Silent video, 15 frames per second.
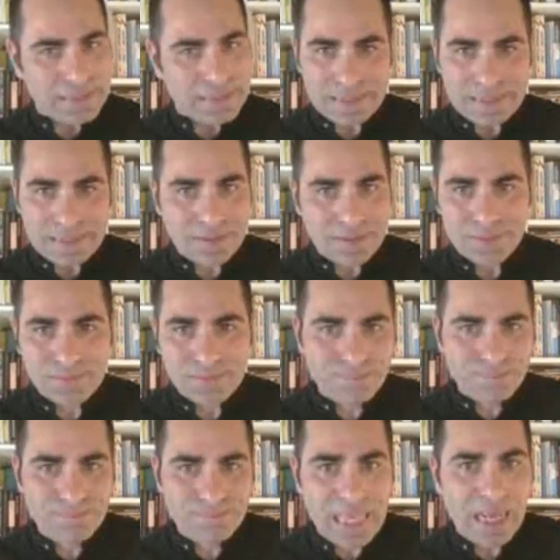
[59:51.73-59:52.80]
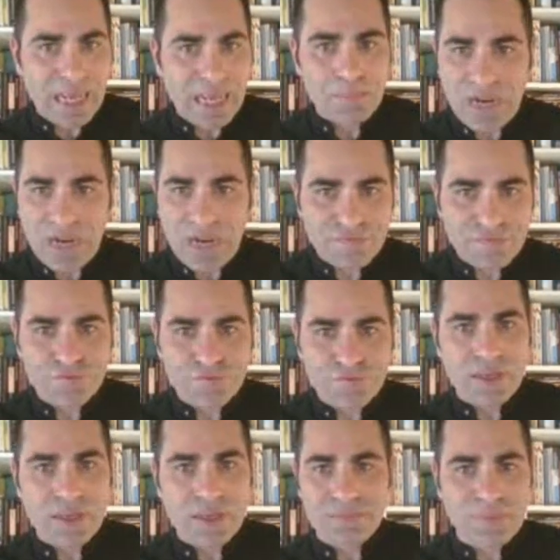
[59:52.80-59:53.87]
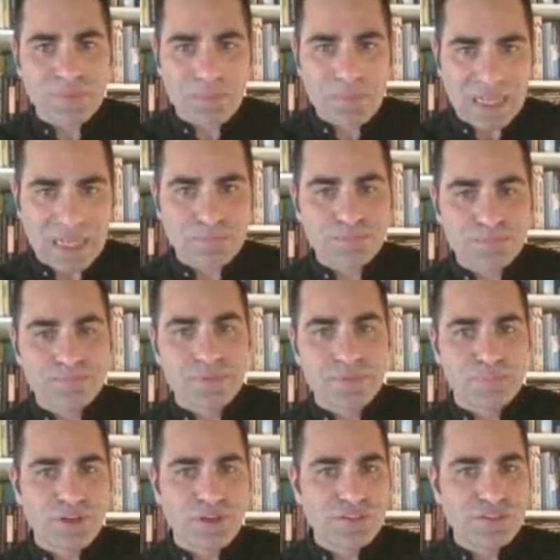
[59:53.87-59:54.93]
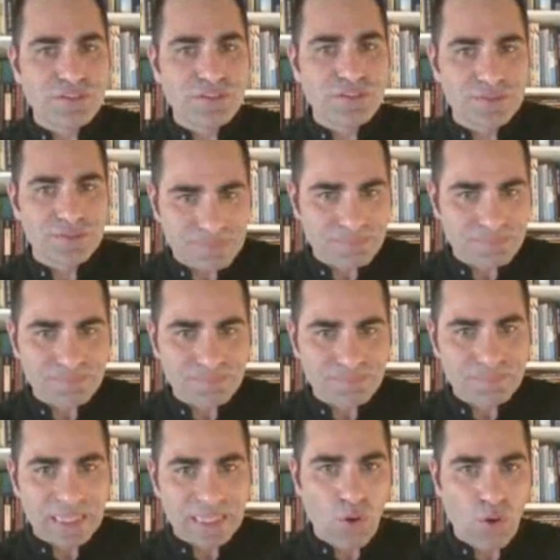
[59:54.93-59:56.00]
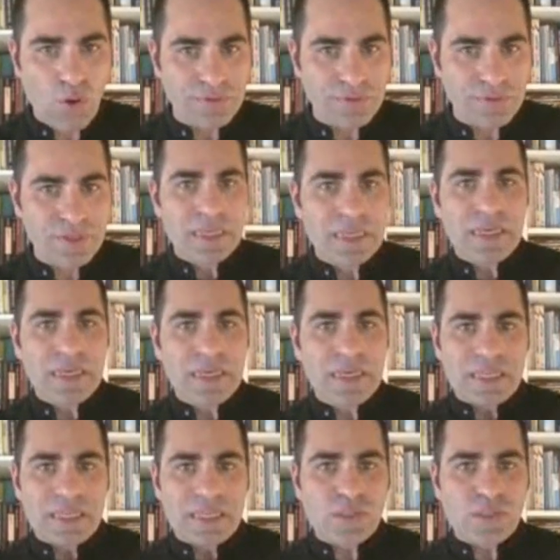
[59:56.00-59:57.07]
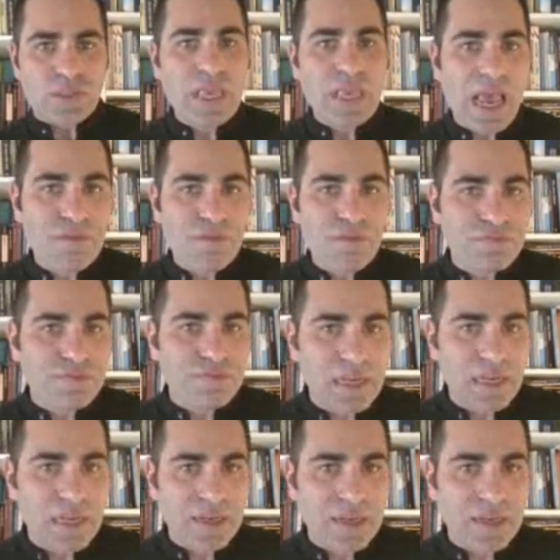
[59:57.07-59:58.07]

blood pressure, and so on. So we have